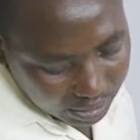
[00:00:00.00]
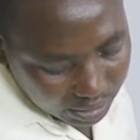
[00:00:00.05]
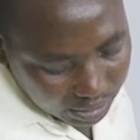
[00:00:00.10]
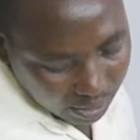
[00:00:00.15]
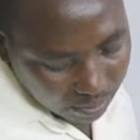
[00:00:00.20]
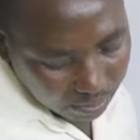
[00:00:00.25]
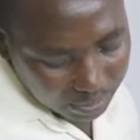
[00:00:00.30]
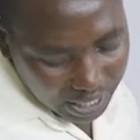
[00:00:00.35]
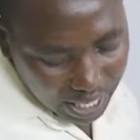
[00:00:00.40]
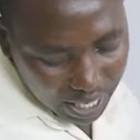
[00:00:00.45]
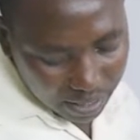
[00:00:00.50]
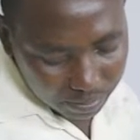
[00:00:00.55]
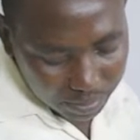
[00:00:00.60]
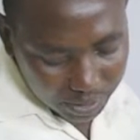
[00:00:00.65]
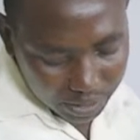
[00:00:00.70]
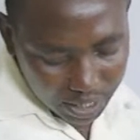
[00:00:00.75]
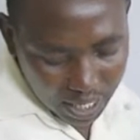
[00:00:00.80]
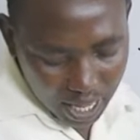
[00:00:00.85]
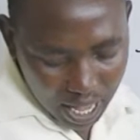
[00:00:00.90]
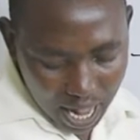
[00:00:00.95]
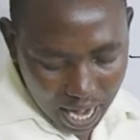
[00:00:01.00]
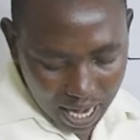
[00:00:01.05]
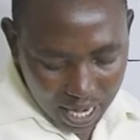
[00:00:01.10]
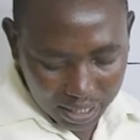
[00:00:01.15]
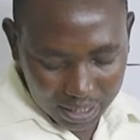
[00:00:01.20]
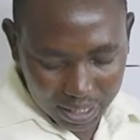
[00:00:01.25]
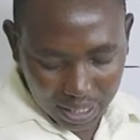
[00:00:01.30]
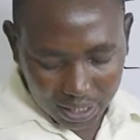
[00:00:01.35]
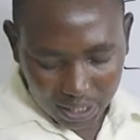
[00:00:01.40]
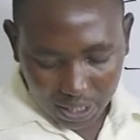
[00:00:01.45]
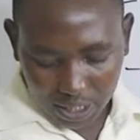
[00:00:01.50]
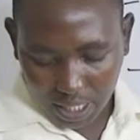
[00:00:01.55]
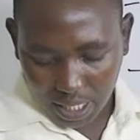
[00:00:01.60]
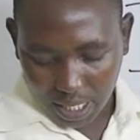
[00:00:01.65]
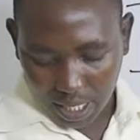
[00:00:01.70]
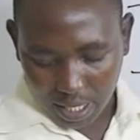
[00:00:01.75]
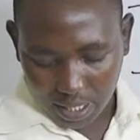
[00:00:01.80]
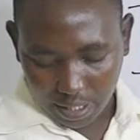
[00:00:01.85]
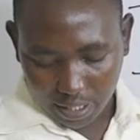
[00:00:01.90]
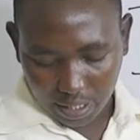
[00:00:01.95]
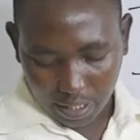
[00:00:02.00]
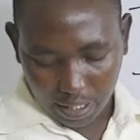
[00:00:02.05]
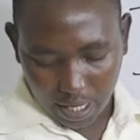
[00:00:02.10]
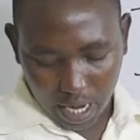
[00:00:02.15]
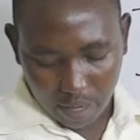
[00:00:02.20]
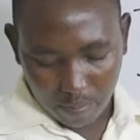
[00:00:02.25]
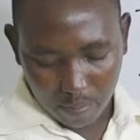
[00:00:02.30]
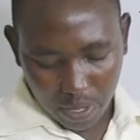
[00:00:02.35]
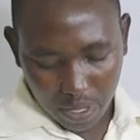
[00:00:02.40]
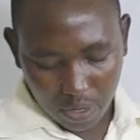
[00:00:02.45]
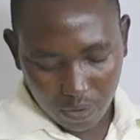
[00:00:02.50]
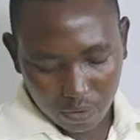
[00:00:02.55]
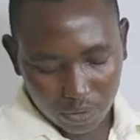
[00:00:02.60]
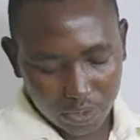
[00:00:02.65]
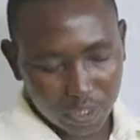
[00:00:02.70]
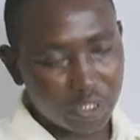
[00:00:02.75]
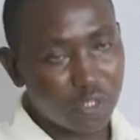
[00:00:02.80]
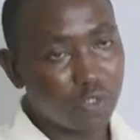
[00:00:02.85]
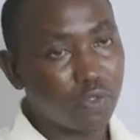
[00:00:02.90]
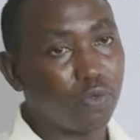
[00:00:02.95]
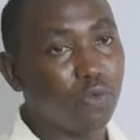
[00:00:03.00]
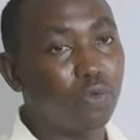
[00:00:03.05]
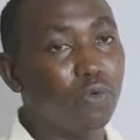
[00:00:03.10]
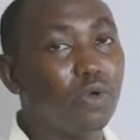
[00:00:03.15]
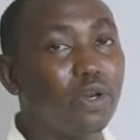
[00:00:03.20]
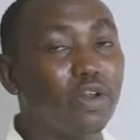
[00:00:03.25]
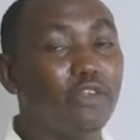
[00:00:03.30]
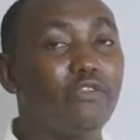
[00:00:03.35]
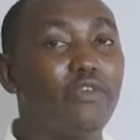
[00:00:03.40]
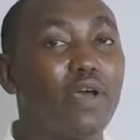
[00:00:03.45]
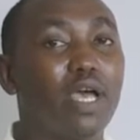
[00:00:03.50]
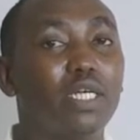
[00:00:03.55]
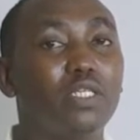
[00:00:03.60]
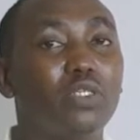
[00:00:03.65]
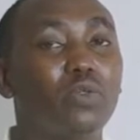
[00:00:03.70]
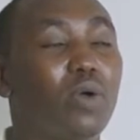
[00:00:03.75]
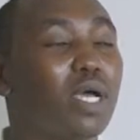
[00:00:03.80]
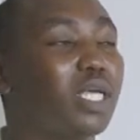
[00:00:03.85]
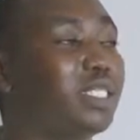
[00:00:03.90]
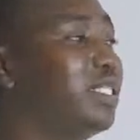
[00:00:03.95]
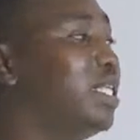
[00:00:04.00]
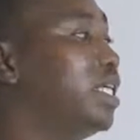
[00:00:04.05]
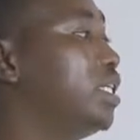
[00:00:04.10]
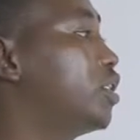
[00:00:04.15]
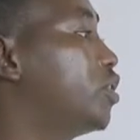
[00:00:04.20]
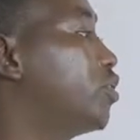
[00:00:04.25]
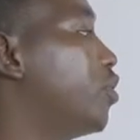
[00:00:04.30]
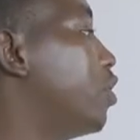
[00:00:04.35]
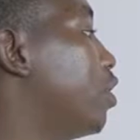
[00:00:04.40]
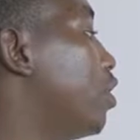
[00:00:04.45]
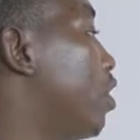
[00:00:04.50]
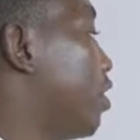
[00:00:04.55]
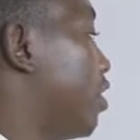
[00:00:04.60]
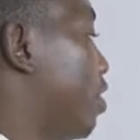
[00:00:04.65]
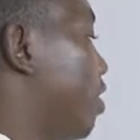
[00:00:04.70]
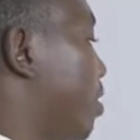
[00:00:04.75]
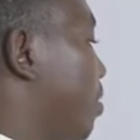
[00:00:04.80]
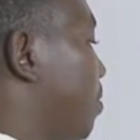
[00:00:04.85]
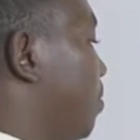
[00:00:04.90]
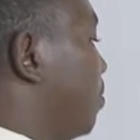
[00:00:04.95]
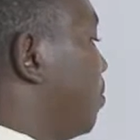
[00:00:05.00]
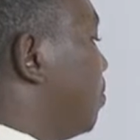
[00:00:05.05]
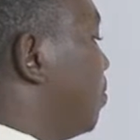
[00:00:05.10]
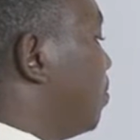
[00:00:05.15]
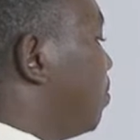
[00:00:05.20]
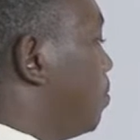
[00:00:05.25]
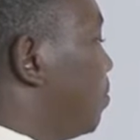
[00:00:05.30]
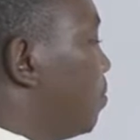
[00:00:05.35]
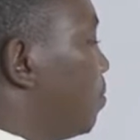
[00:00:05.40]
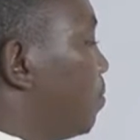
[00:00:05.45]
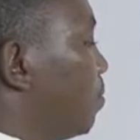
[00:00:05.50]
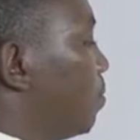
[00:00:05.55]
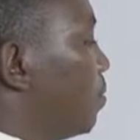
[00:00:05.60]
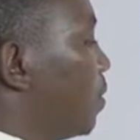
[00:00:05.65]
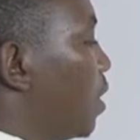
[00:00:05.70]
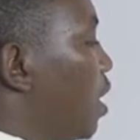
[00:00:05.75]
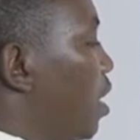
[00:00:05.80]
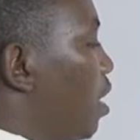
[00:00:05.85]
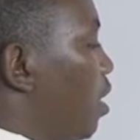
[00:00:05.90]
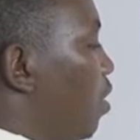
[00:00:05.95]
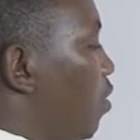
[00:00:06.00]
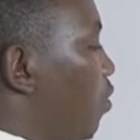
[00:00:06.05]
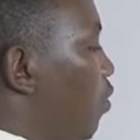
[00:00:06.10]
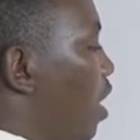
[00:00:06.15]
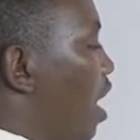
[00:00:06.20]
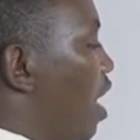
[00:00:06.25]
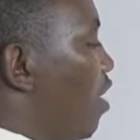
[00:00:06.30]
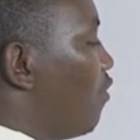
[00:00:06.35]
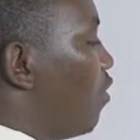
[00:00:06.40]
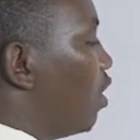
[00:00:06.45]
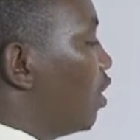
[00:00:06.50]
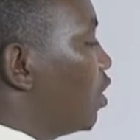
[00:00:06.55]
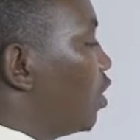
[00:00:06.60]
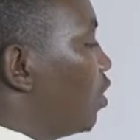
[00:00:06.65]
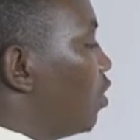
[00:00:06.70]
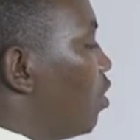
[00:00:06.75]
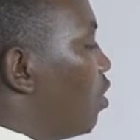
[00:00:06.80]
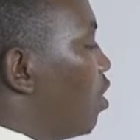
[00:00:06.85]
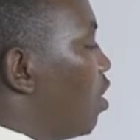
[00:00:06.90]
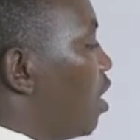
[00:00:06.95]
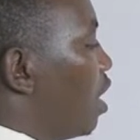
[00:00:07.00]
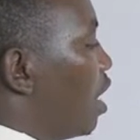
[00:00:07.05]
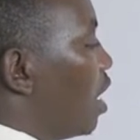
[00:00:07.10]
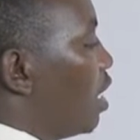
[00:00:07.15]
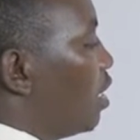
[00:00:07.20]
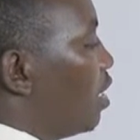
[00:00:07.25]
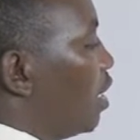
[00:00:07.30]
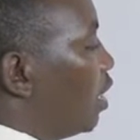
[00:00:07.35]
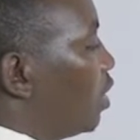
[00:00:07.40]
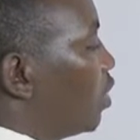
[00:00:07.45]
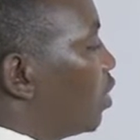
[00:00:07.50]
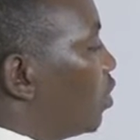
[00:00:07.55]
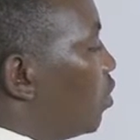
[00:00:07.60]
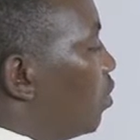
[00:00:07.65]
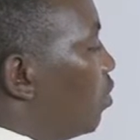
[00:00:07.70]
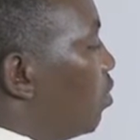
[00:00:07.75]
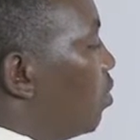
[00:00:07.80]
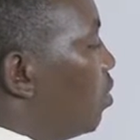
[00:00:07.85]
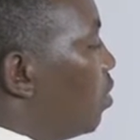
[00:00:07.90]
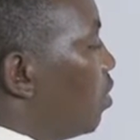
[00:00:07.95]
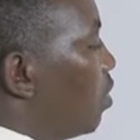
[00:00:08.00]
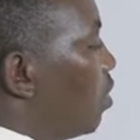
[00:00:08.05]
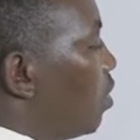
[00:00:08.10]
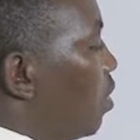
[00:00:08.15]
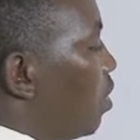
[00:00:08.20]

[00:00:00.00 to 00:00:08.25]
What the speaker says: sometimes a letter T can be used to refer to as the true north. We have what we call the true